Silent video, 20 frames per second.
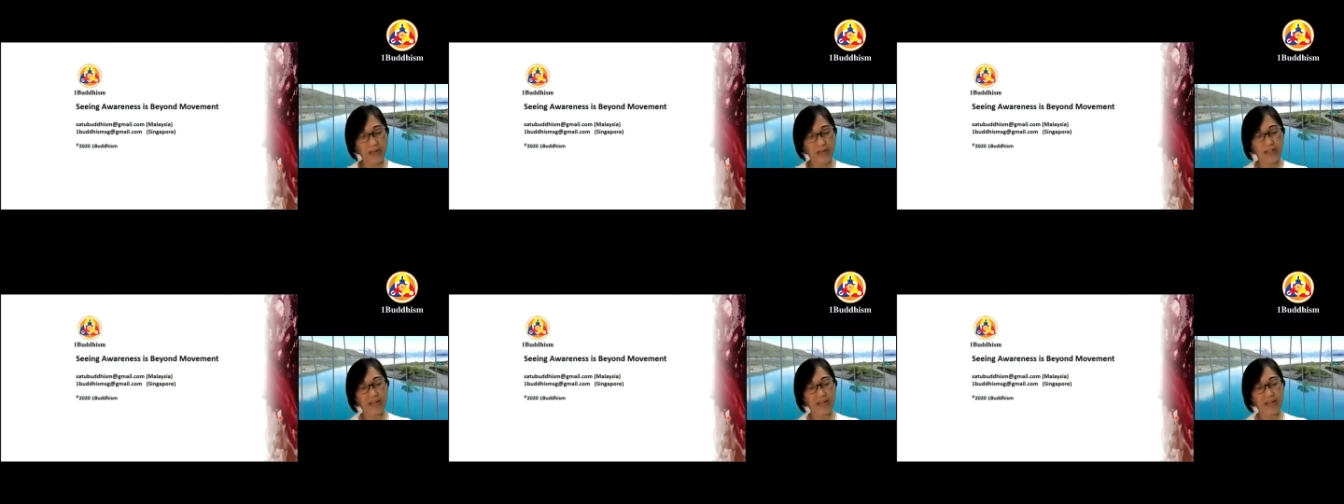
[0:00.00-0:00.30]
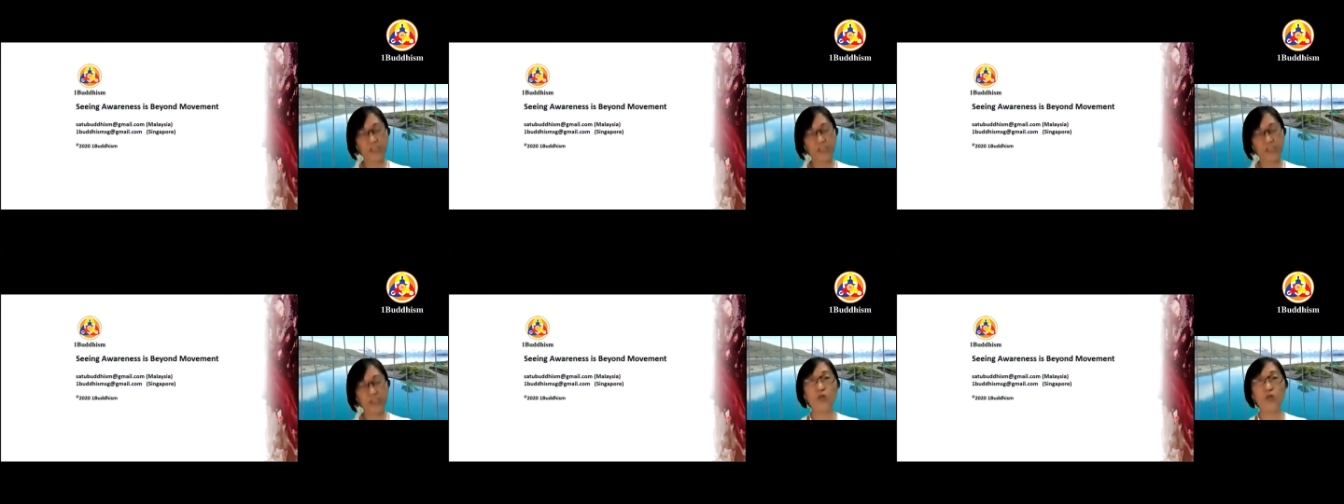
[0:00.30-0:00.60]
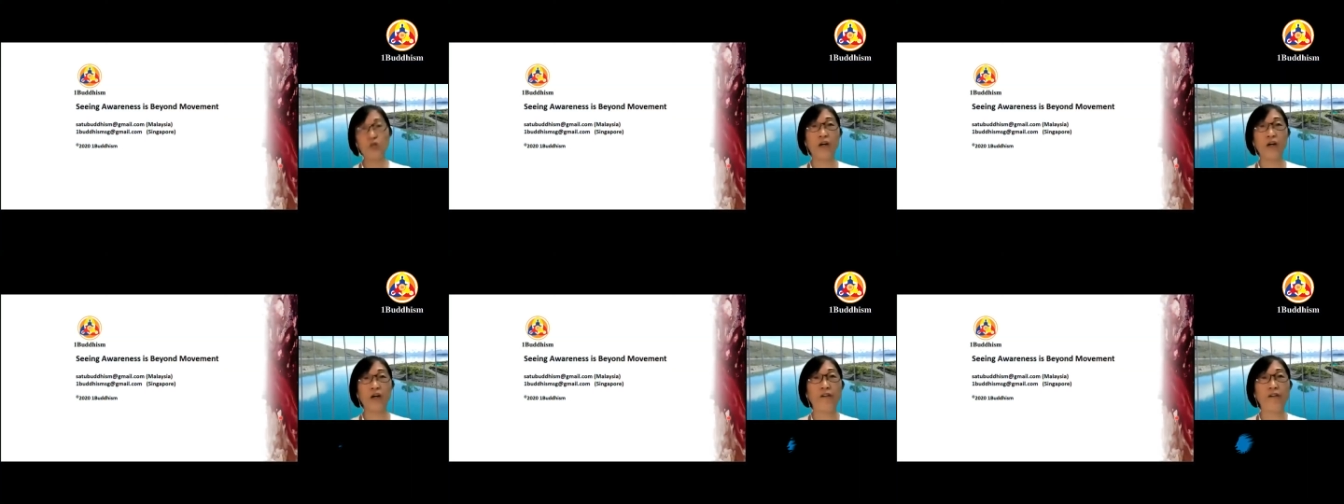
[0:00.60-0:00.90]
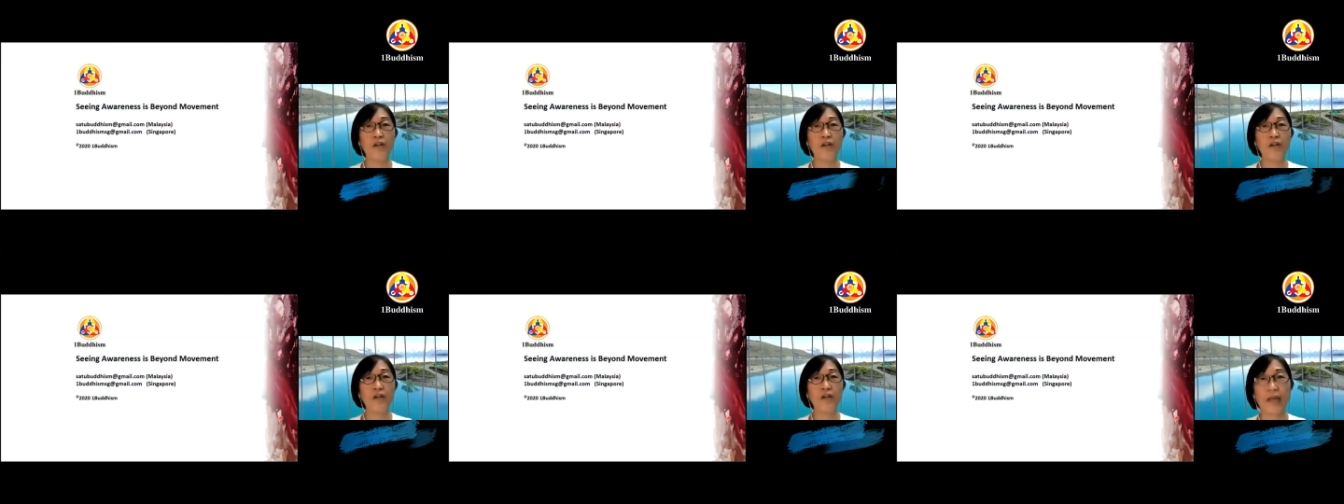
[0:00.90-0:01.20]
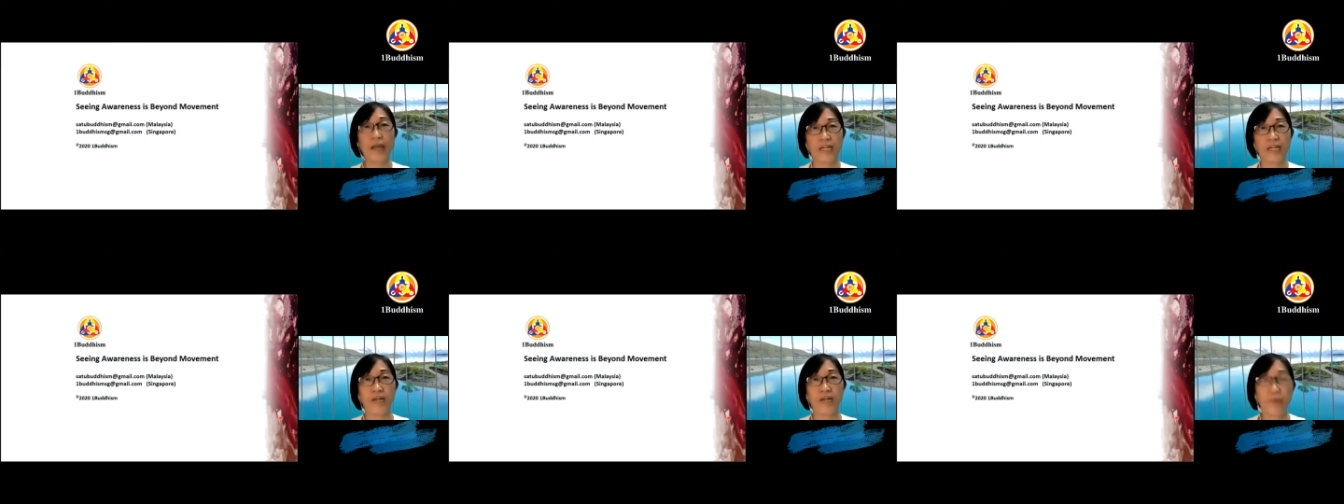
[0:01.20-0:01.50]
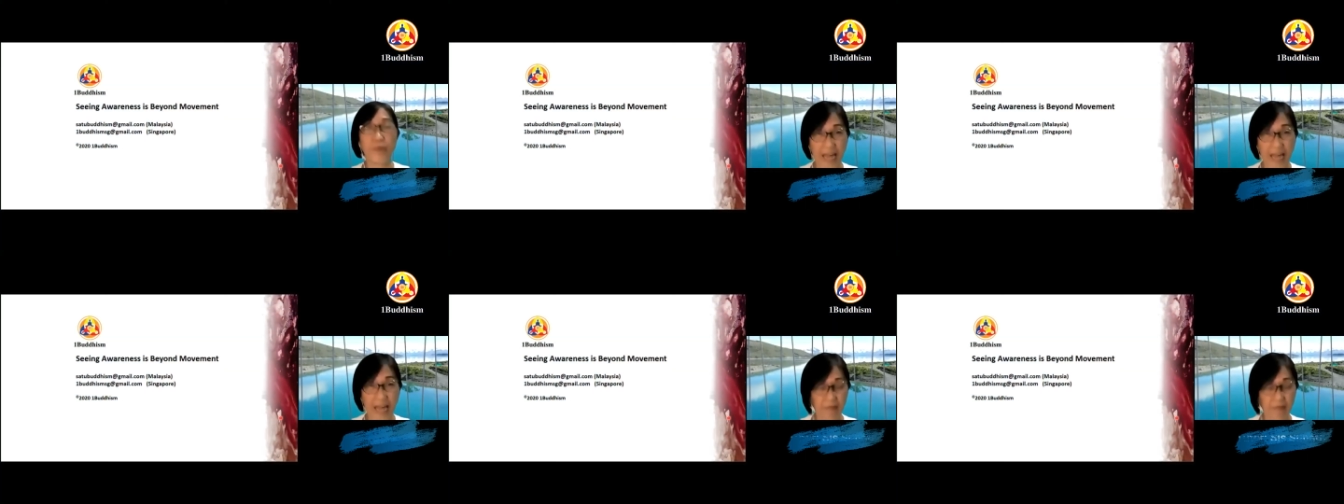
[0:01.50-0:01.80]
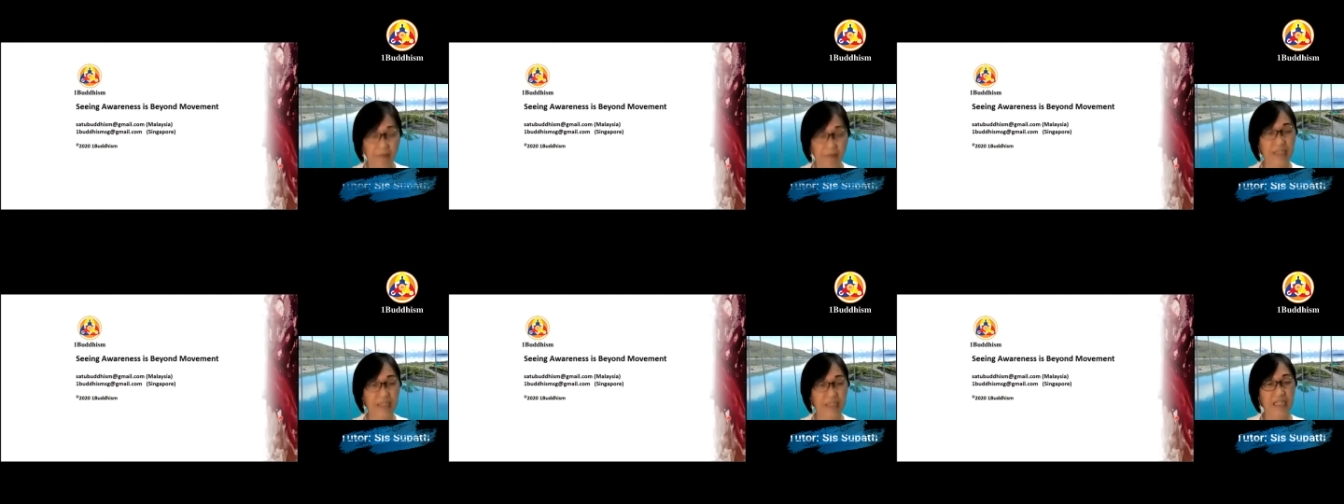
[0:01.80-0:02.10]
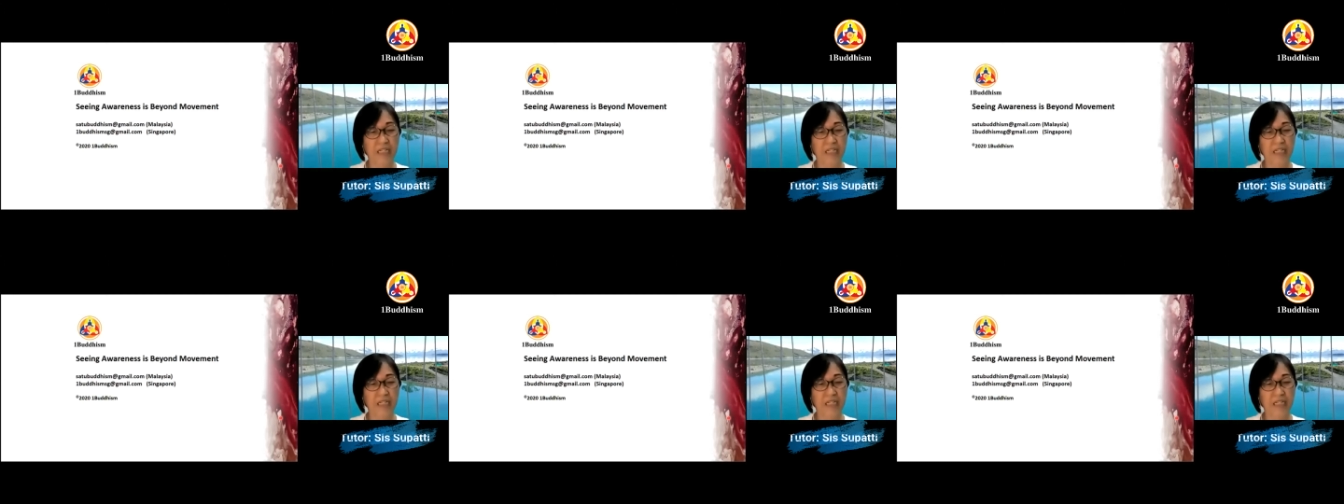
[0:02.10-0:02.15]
let's do a very quick recap